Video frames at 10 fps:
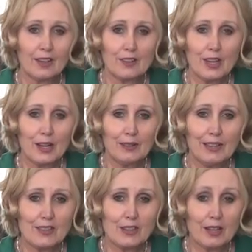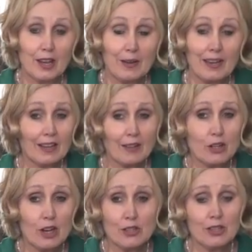So let's get going. And I've
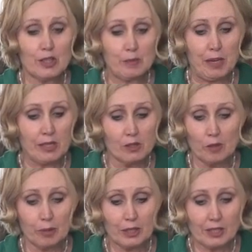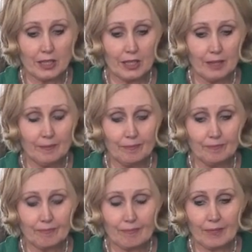chosen this piece not because
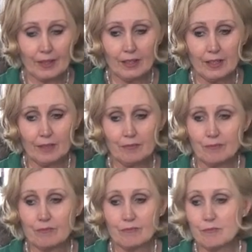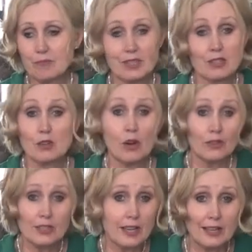it's not on
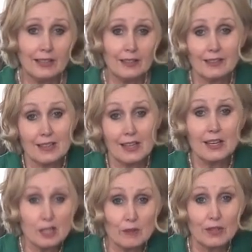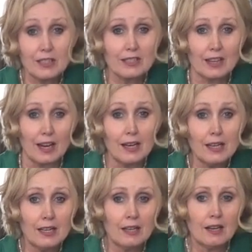the set list for this year,
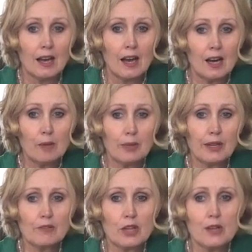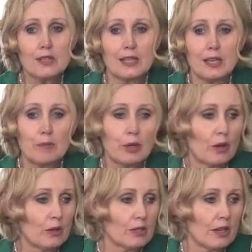but I've chosen it
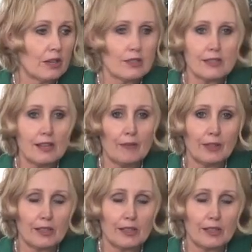because I just love it.